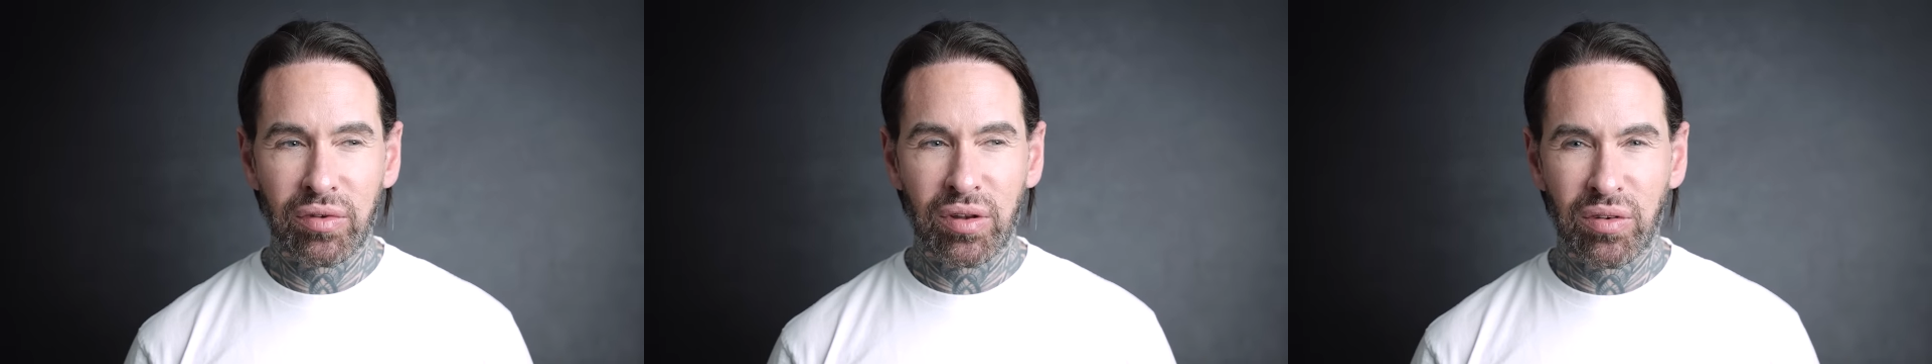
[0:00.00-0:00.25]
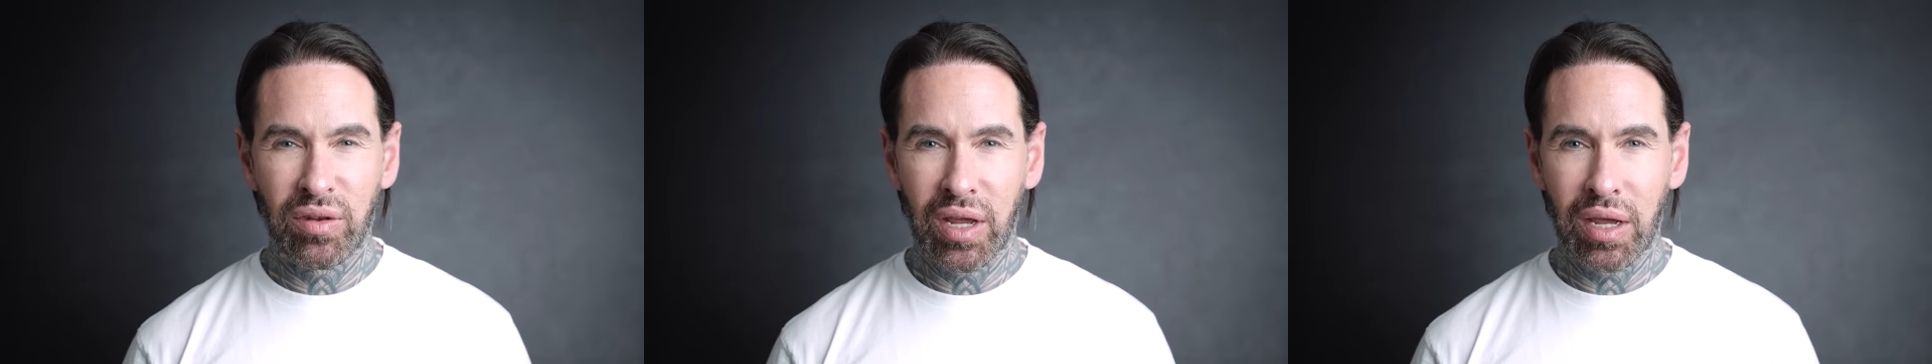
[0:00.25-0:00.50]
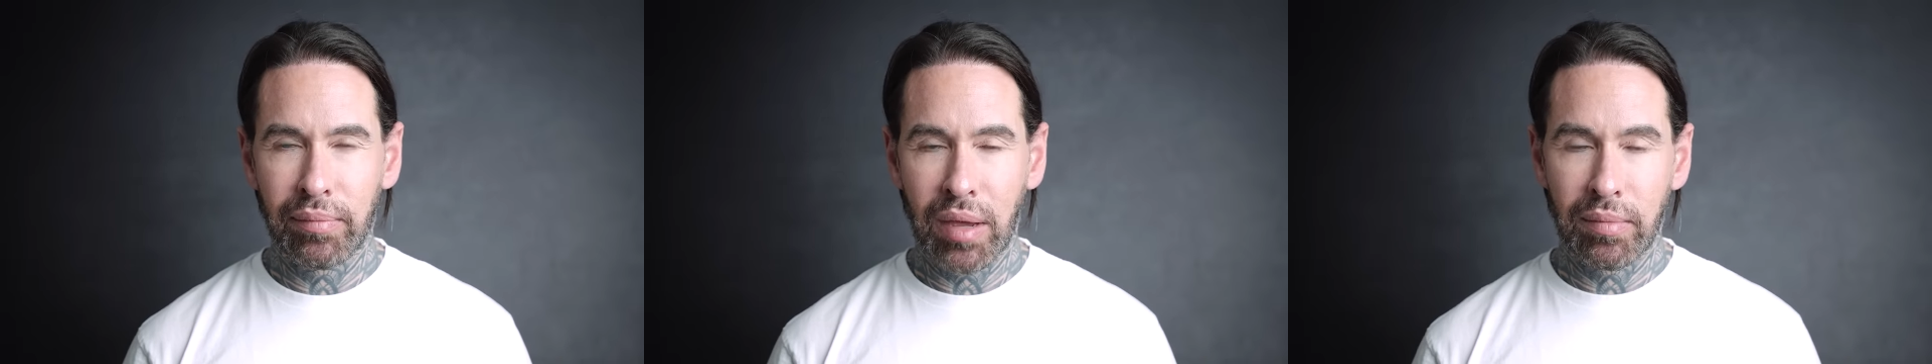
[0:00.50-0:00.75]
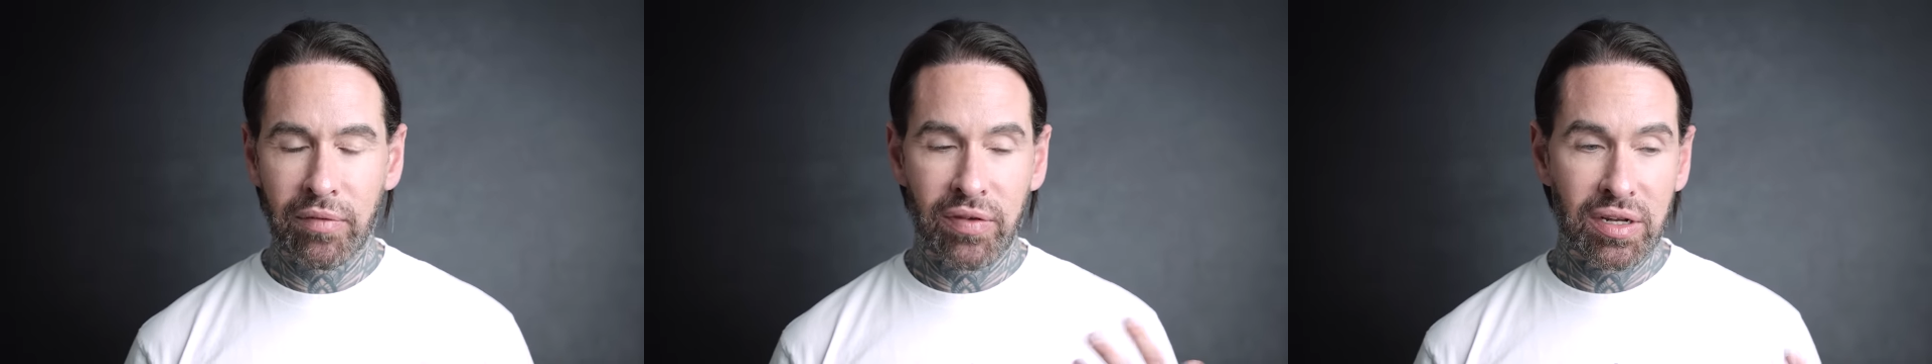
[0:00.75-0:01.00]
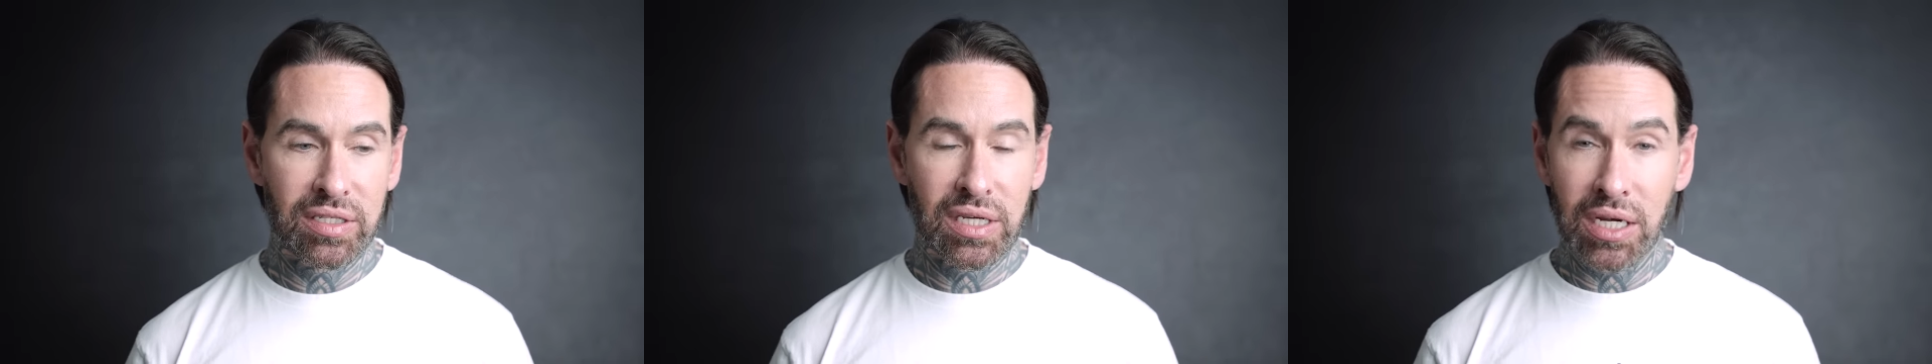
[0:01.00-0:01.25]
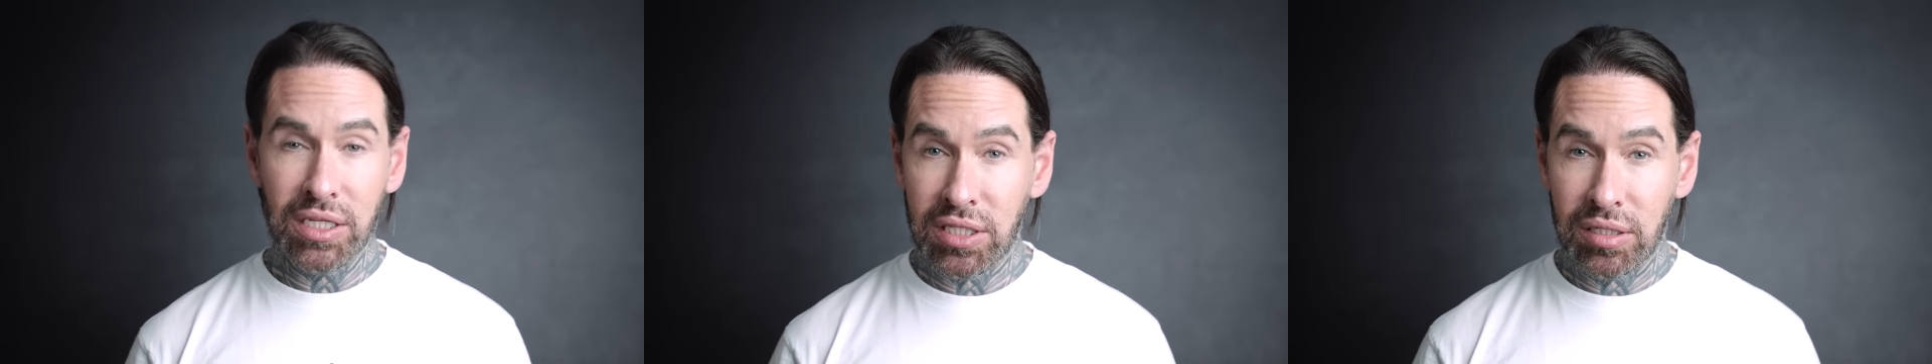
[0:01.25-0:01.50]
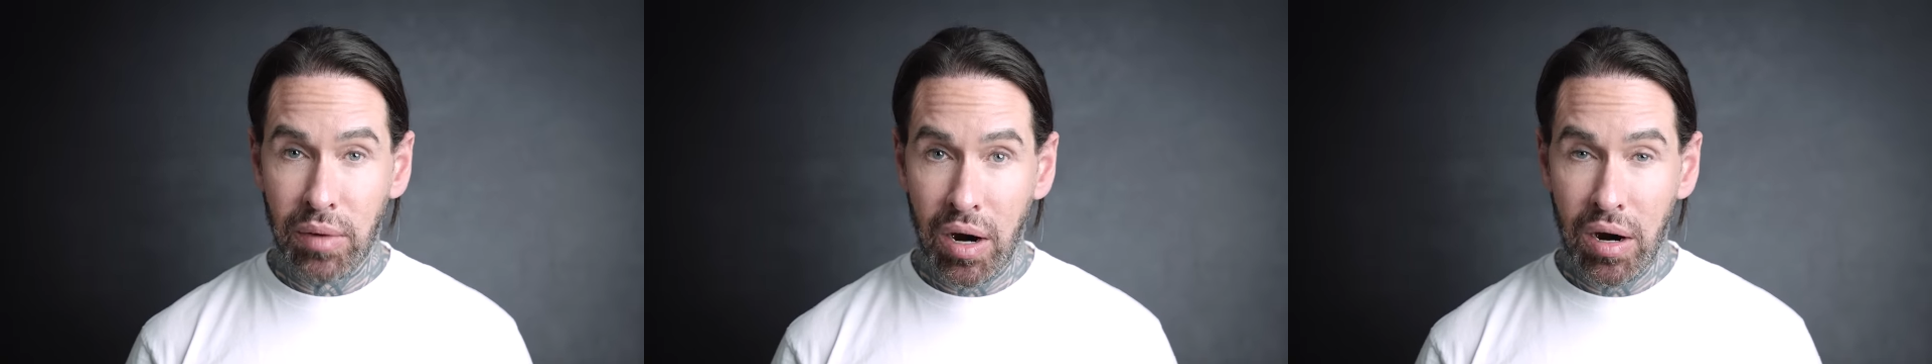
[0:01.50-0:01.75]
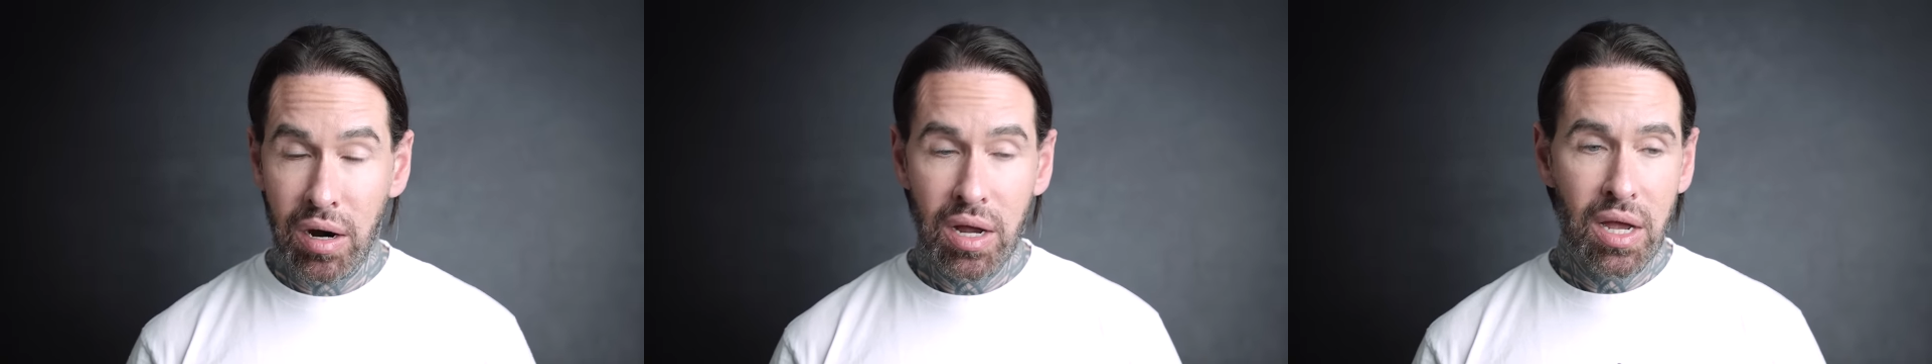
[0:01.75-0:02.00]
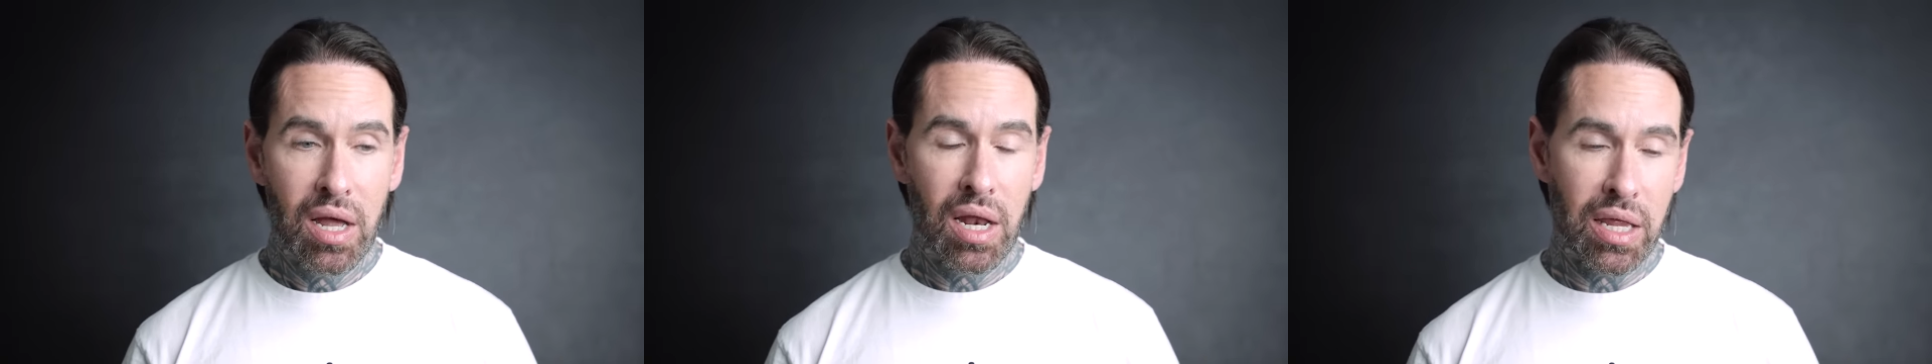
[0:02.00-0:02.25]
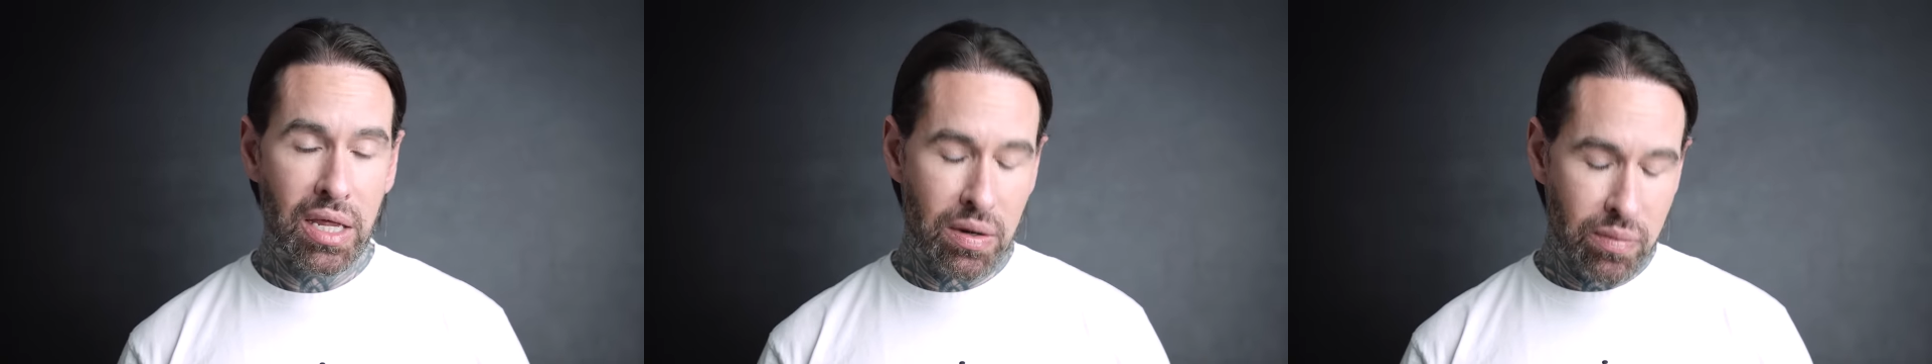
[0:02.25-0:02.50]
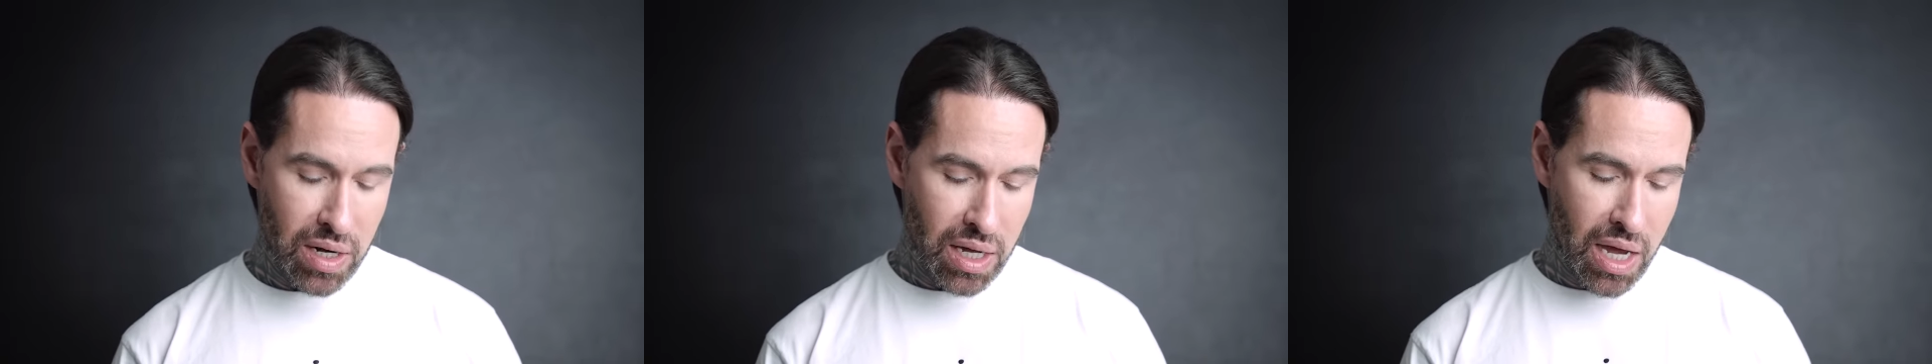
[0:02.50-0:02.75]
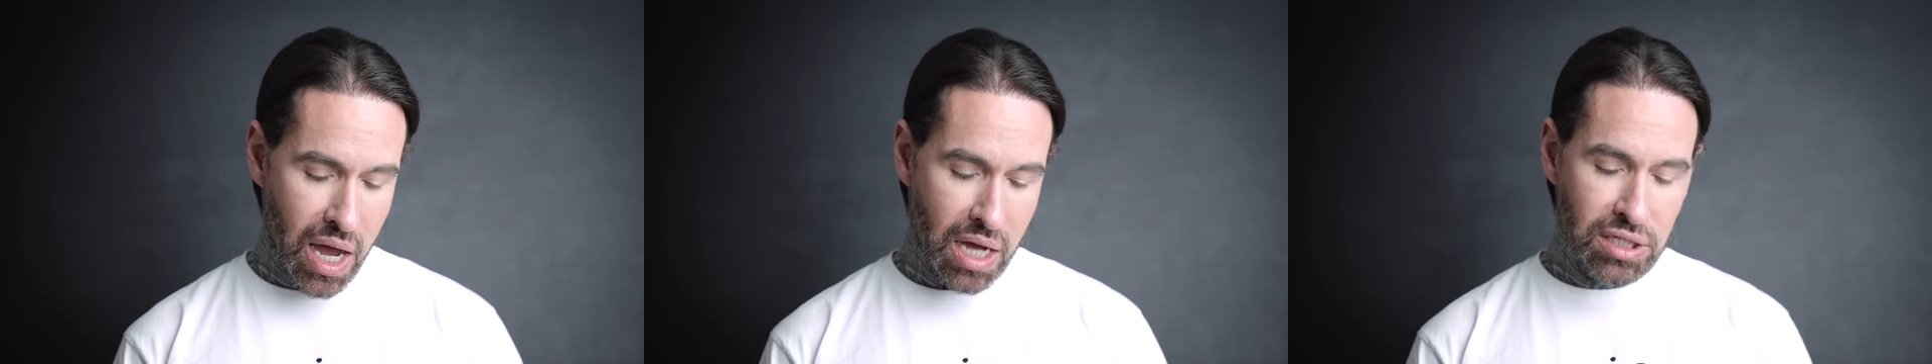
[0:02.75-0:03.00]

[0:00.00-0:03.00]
and it made me feel as a customer like they didn't really care.